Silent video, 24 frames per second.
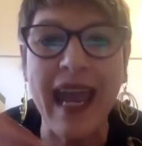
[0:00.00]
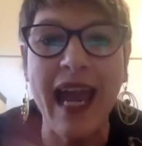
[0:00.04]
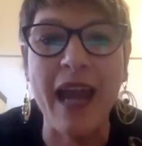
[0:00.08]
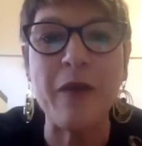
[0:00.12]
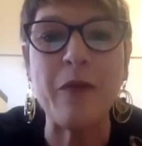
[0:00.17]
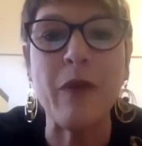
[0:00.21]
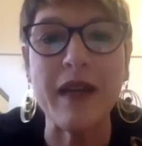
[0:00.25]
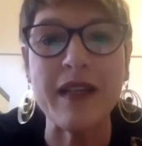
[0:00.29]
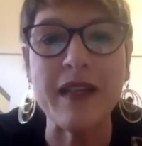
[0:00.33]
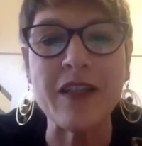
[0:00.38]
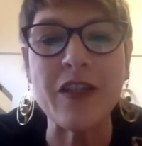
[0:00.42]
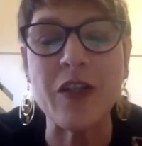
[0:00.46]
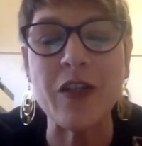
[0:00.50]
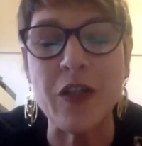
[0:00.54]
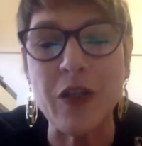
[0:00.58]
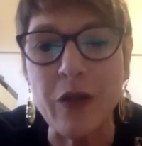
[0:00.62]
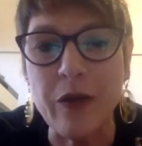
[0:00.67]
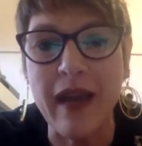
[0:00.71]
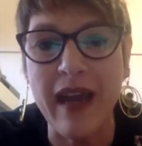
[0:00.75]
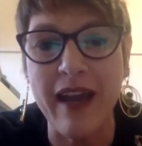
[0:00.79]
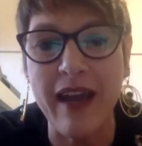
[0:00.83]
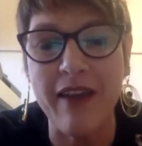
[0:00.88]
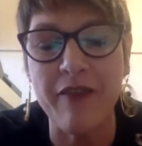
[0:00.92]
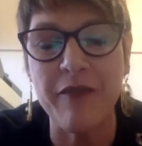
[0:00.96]
and once
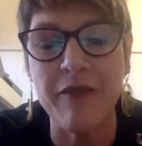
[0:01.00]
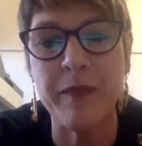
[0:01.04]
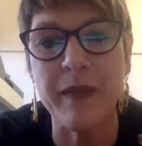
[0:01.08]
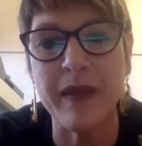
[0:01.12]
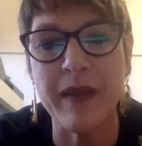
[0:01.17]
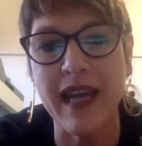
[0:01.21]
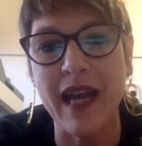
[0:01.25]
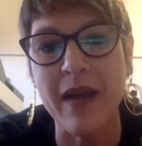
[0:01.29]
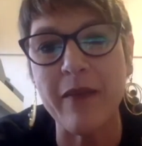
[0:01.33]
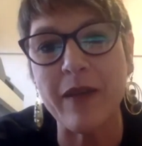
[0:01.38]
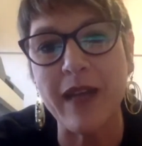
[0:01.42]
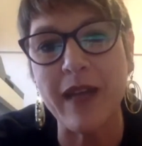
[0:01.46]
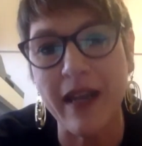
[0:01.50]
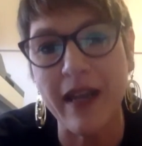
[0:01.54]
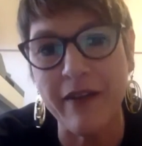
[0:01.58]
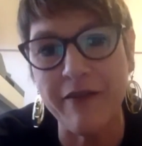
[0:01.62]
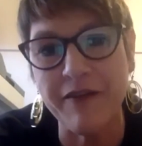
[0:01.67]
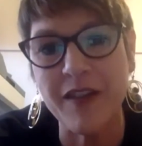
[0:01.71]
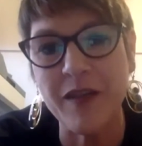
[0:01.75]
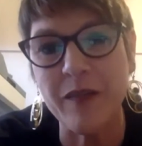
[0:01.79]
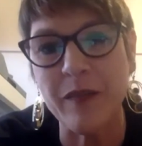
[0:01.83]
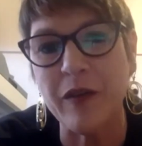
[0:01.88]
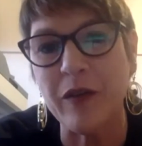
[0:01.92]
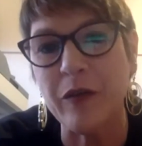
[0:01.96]
you have become
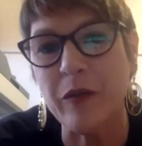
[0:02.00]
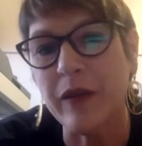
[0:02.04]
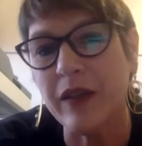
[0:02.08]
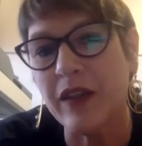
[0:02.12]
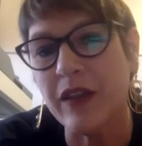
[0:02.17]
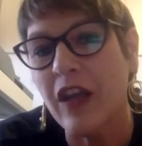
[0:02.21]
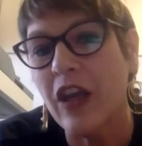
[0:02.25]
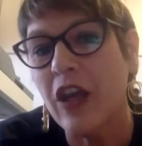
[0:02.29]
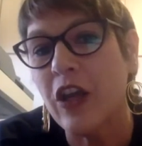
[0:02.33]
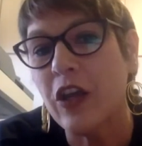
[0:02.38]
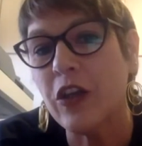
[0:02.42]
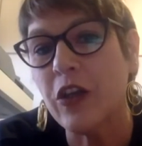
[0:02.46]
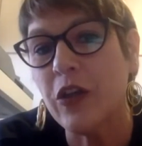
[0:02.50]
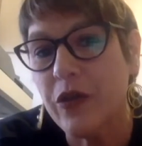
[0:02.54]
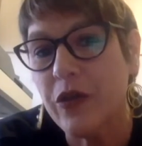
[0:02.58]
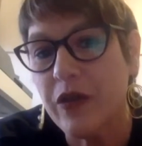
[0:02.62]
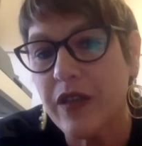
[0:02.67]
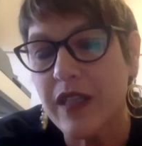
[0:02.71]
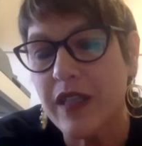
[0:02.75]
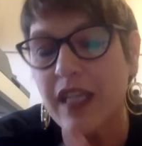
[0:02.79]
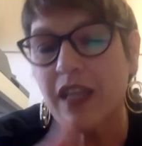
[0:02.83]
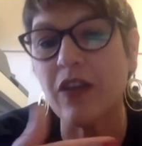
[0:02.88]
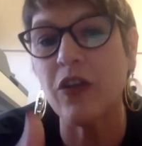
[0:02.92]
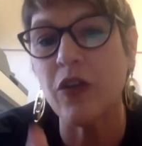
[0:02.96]
comfortable with
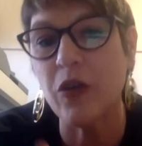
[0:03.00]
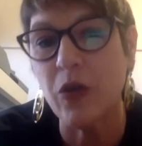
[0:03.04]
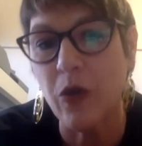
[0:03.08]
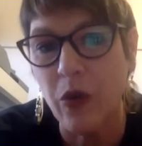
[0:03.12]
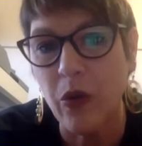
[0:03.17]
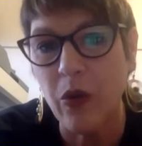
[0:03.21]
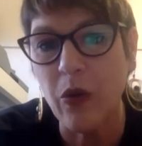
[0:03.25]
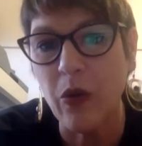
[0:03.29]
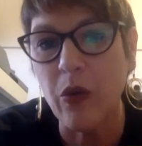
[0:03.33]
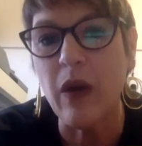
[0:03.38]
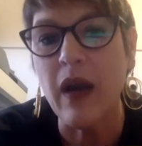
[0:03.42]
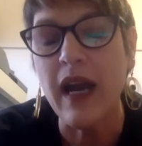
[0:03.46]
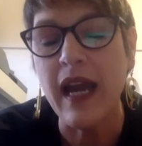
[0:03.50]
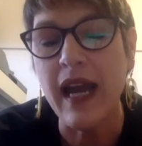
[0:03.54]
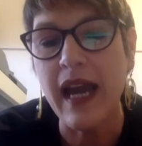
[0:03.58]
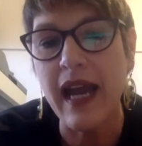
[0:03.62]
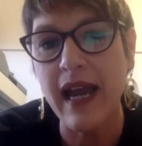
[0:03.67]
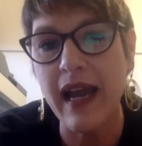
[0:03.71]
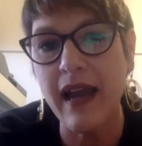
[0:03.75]
using your